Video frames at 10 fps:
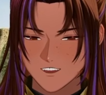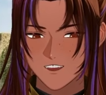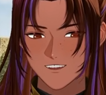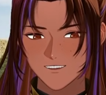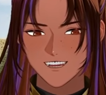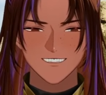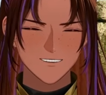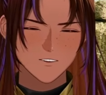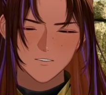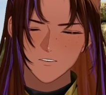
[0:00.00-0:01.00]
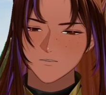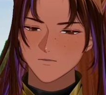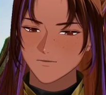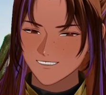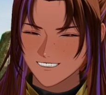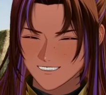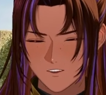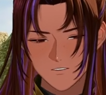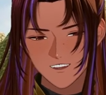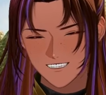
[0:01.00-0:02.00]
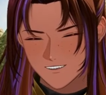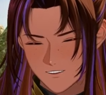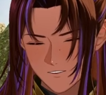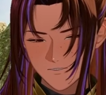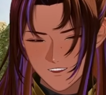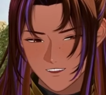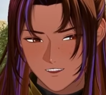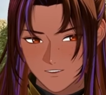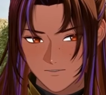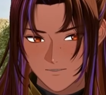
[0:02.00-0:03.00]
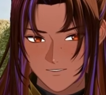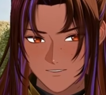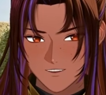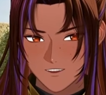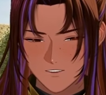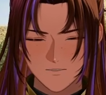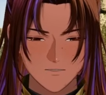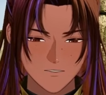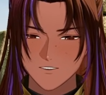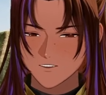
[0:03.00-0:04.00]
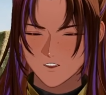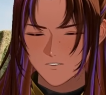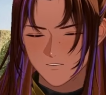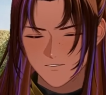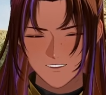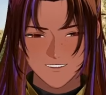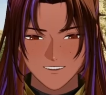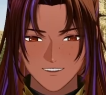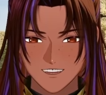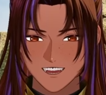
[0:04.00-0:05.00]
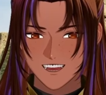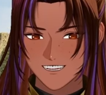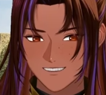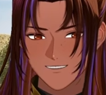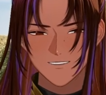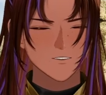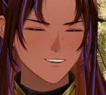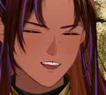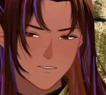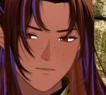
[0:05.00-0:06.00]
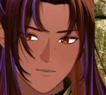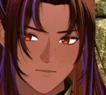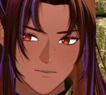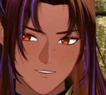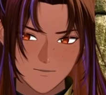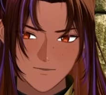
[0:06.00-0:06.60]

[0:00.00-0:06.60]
Last, if you're really trying to stretch out spell slots for some reason, consider Camel Spit.